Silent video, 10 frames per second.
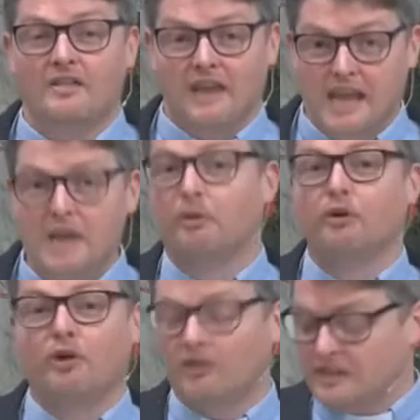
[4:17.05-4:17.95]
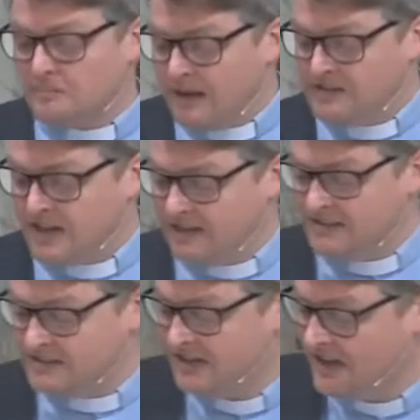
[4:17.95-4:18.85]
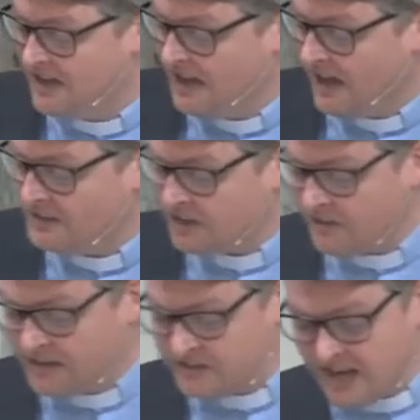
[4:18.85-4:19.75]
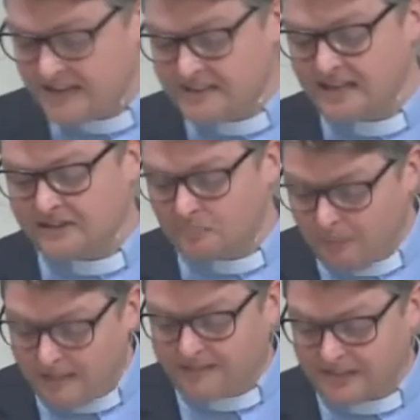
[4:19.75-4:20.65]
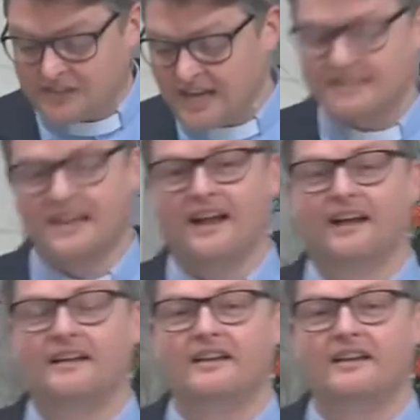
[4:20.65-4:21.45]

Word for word: the Hebrew God is my judge and so they changed it to Belteshazzar.